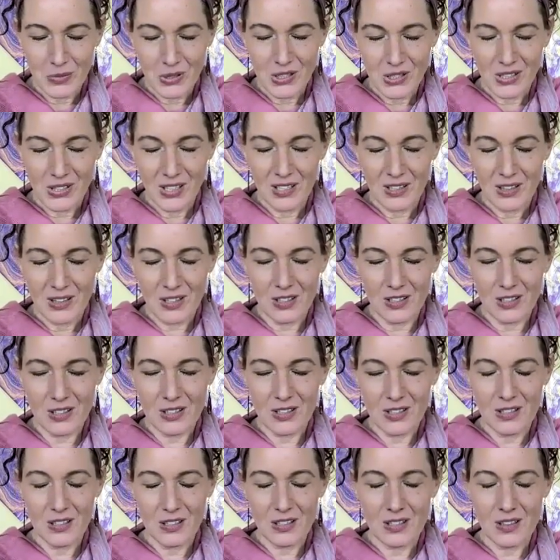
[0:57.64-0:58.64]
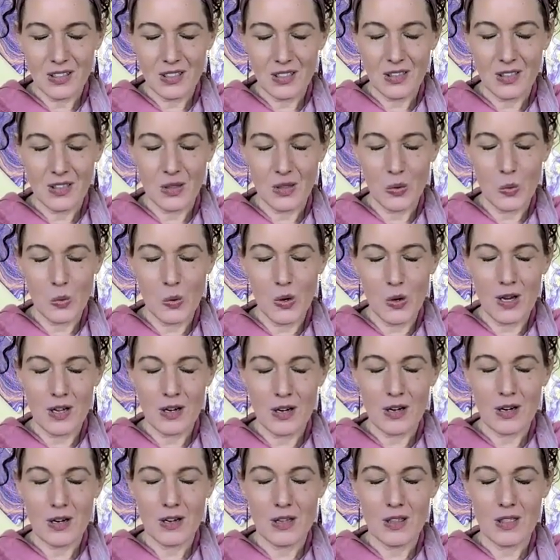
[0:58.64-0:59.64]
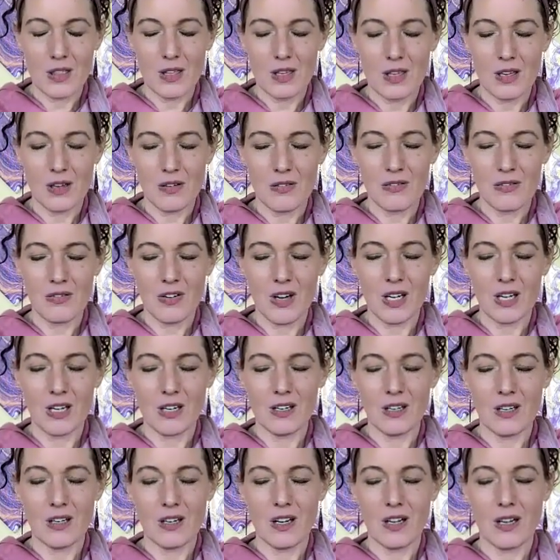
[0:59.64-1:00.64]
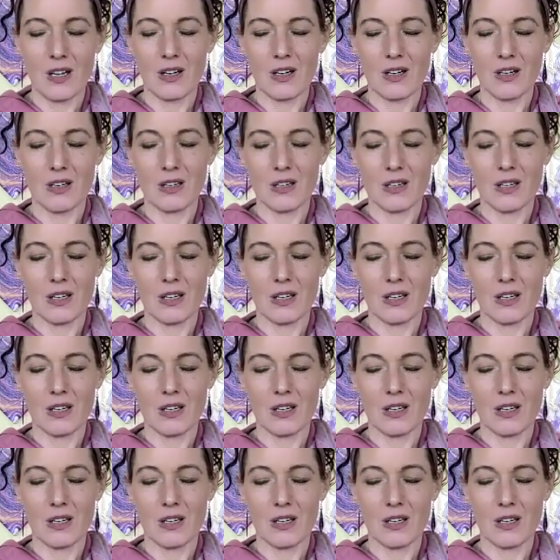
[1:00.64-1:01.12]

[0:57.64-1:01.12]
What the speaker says: Pulling the earth and the water, the fire, air,